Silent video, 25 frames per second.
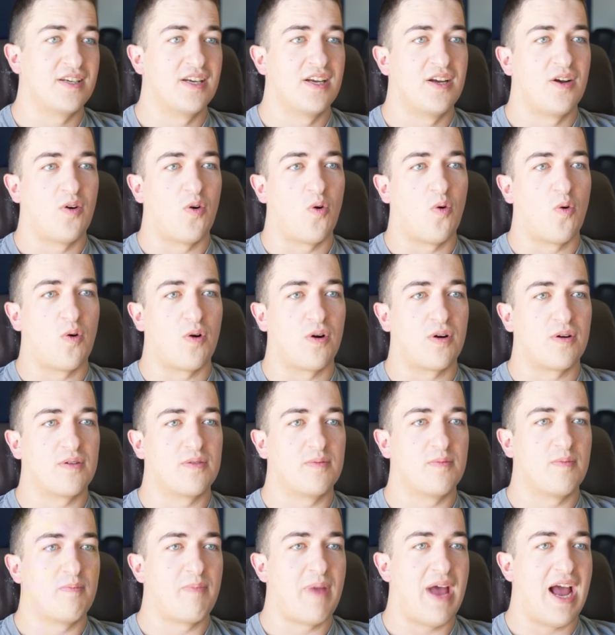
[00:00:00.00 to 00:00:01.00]
or
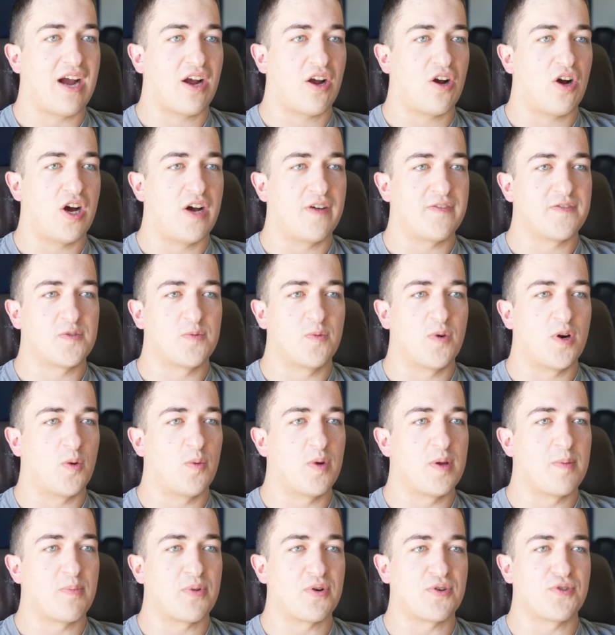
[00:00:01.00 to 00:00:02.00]
back offs where
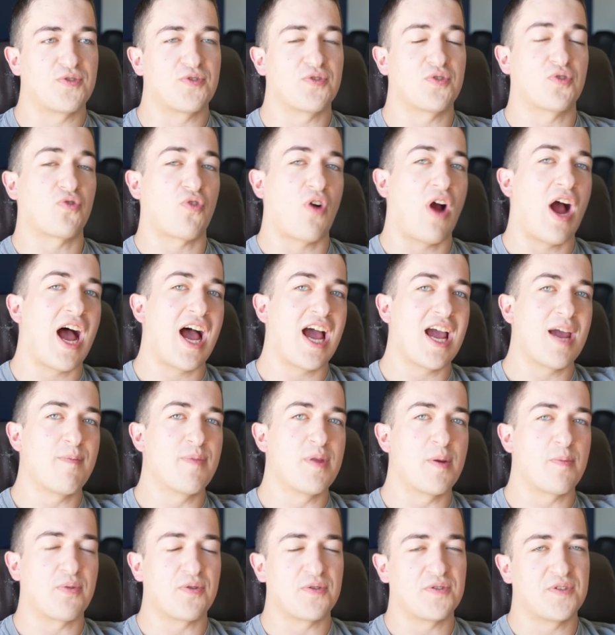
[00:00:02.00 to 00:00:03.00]
we prescribe
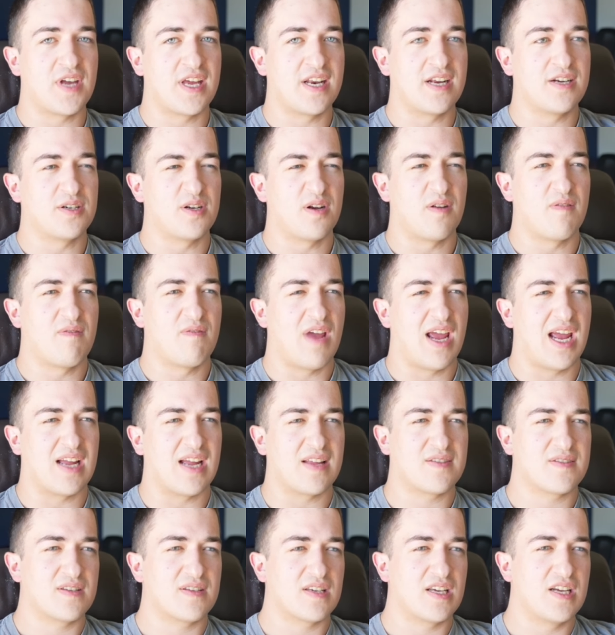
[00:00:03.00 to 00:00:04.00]
the percentage in
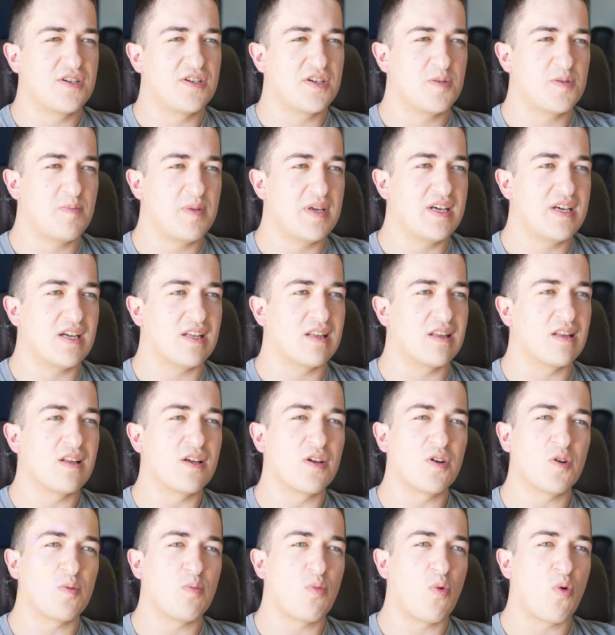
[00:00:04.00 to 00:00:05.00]
advance can just be a
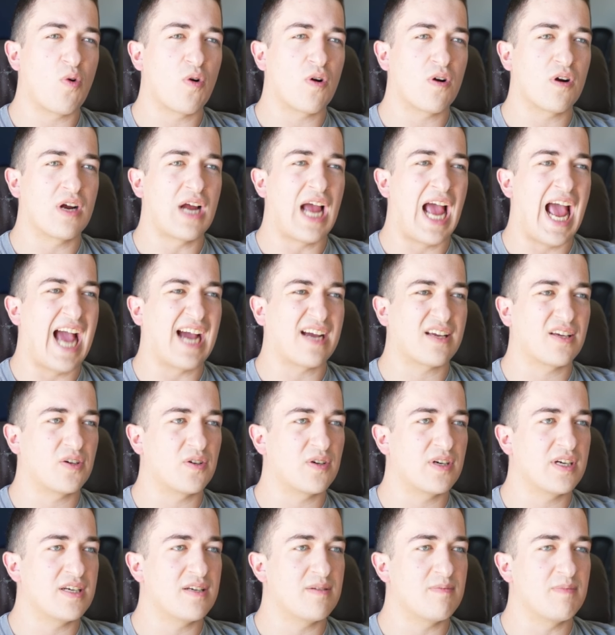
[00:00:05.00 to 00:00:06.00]
little more
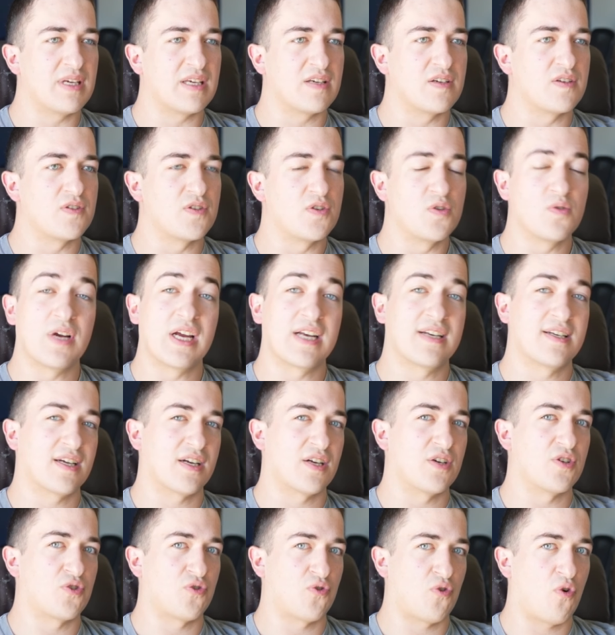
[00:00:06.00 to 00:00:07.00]
accurate because you get to
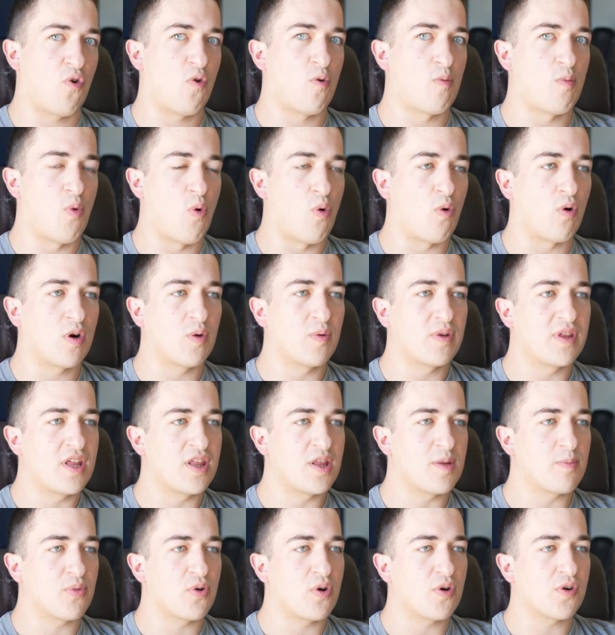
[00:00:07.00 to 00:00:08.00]
control more within
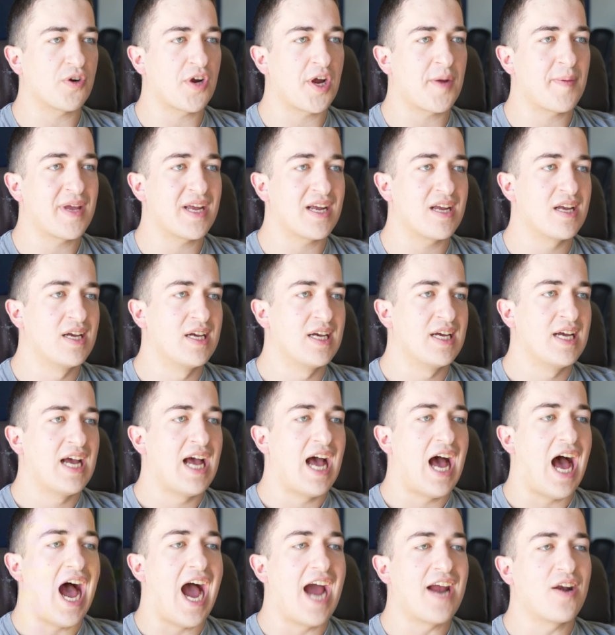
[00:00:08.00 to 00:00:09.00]
the programming.
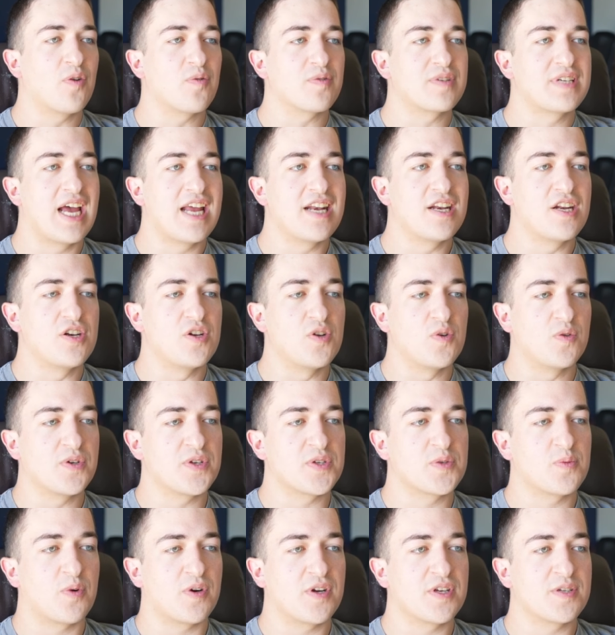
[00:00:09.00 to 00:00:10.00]
I don't tend to do
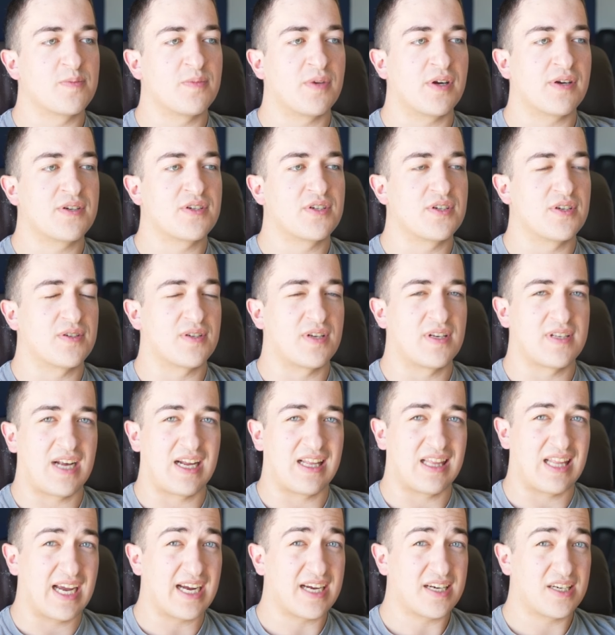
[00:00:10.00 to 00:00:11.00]
this one as much just because I
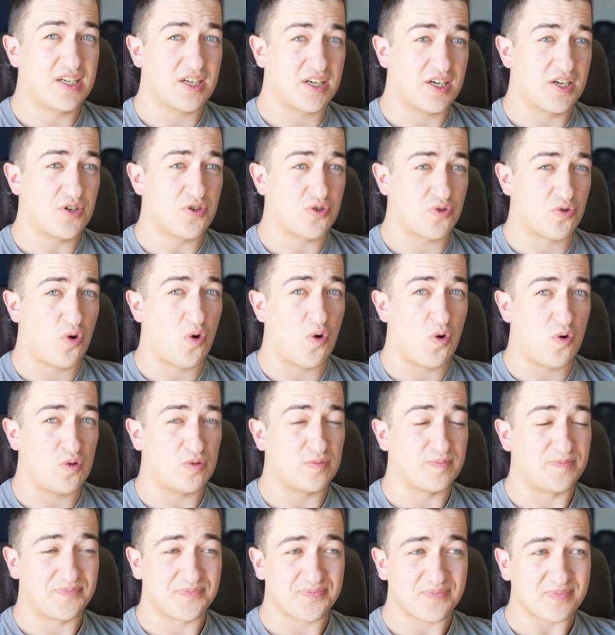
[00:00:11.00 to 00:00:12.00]
like to
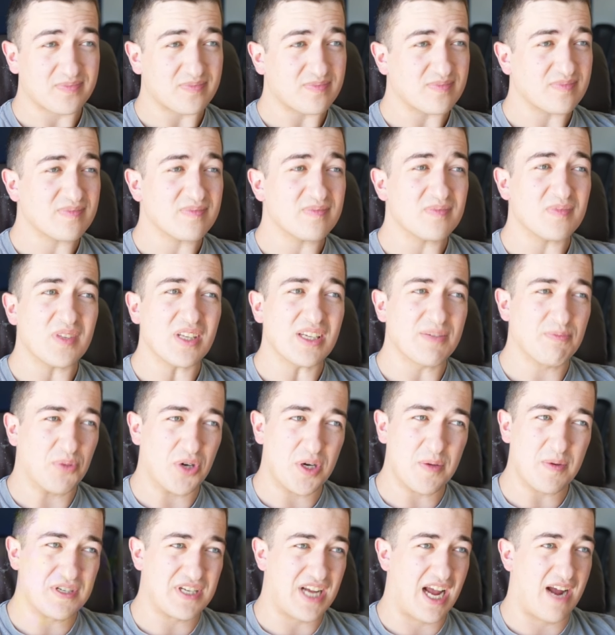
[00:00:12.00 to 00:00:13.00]
control
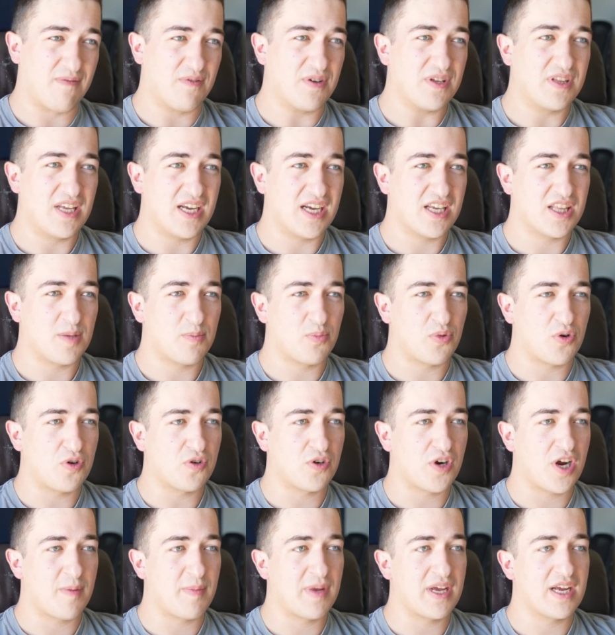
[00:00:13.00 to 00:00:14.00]
pretty much everything in the
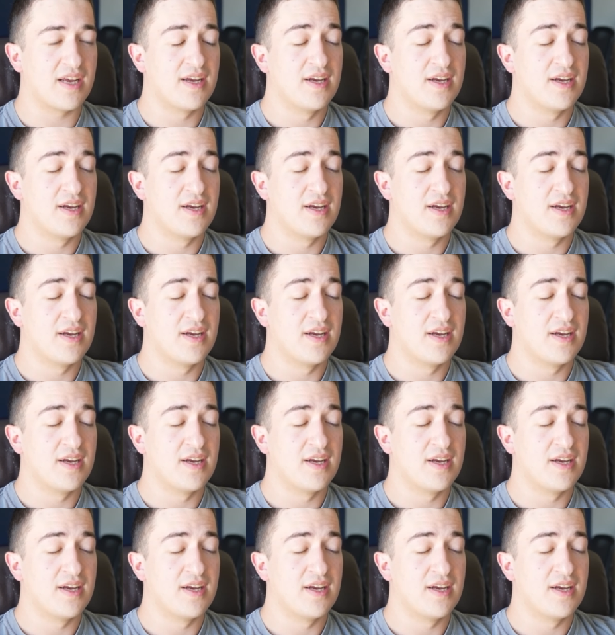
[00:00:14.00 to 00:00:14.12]
programming,